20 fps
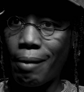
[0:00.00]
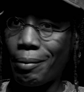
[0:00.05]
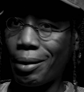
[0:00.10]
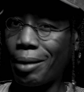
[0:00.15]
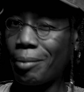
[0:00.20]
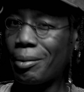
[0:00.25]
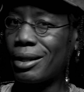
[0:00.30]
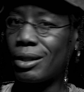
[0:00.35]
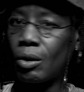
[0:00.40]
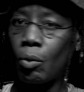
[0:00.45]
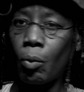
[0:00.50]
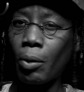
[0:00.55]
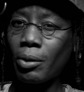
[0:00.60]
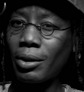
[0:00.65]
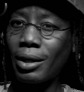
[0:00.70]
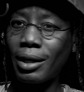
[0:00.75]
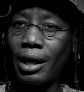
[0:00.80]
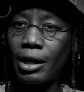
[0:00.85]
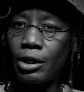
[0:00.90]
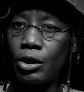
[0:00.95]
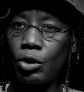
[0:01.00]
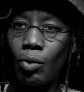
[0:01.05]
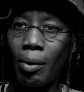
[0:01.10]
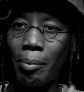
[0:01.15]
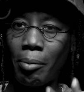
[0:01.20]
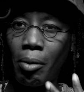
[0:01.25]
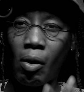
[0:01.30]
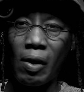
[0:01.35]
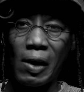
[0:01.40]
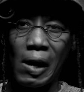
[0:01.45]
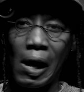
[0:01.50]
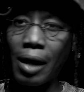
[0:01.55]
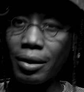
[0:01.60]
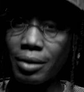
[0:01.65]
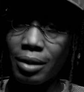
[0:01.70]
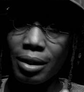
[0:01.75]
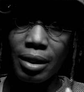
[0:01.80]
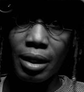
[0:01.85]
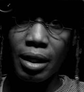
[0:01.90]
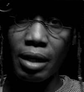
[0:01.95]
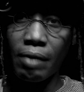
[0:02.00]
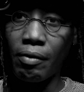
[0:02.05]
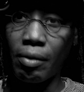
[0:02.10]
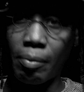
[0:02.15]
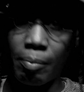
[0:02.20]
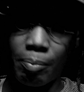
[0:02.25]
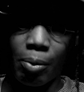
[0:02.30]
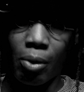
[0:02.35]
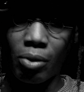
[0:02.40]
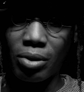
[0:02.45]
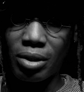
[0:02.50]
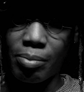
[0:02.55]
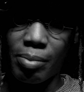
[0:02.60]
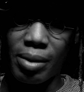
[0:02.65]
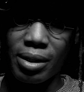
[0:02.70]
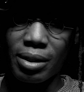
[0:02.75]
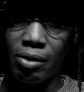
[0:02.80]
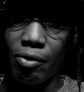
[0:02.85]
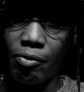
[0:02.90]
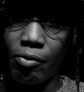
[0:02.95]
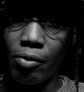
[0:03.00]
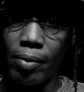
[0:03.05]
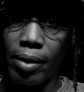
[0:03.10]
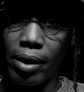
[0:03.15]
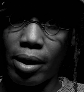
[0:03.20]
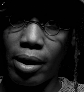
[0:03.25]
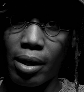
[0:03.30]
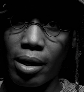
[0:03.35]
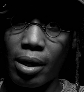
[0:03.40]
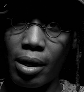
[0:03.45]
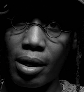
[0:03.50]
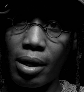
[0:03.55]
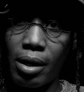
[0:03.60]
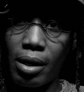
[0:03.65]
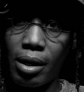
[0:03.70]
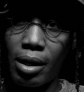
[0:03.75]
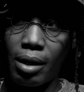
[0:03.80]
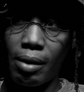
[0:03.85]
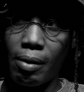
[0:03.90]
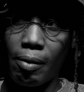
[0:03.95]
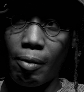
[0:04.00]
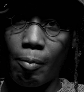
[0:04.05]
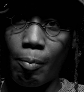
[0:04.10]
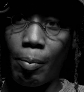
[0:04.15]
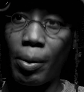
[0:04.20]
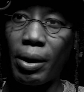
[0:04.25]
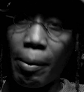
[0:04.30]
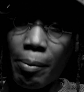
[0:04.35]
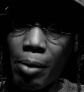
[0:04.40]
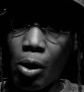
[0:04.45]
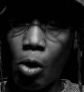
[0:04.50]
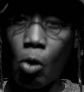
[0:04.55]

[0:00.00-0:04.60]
But I'm like, the work that I do, I'm constantly giving parts of myself away. But I'm a